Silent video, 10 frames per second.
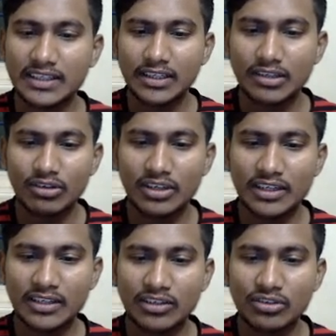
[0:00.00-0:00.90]
He will
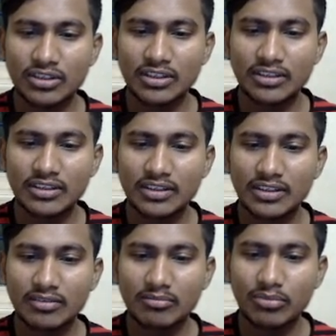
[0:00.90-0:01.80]
run on the
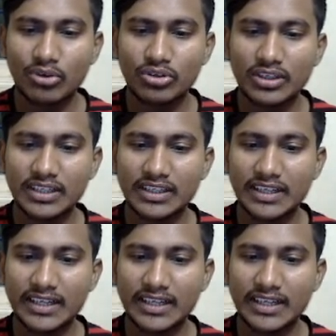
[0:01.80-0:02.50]
boundary, right?